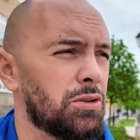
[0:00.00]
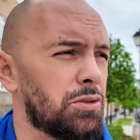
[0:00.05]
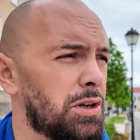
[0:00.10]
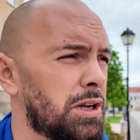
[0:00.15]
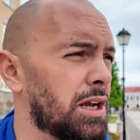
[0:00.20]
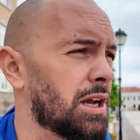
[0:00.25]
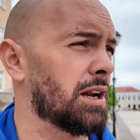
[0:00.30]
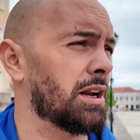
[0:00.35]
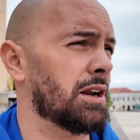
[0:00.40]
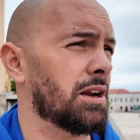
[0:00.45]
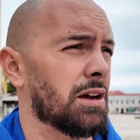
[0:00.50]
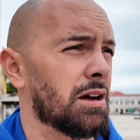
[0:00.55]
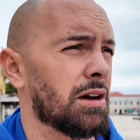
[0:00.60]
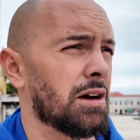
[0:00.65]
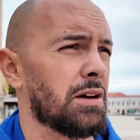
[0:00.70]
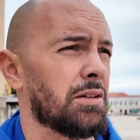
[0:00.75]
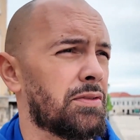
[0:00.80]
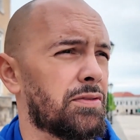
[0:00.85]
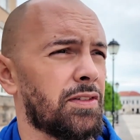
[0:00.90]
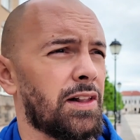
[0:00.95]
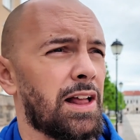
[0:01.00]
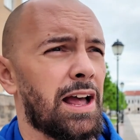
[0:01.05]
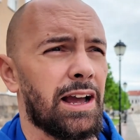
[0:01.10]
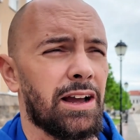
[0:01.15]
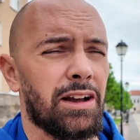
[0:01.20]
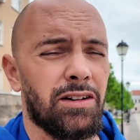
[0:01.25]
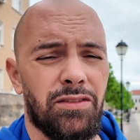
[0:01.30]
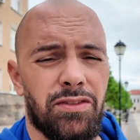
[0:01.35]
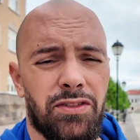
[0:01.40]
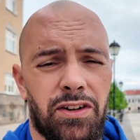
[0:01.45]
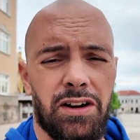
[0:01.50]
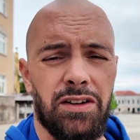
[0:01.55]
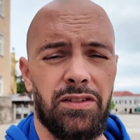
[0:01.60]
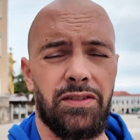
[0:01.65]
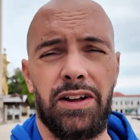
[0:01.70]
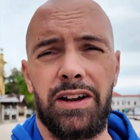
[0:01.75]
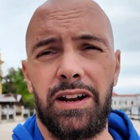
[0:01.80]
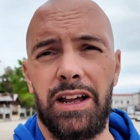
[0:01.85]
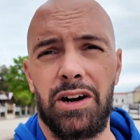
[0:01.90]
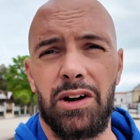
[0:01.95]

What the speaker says: Union flag in front of it.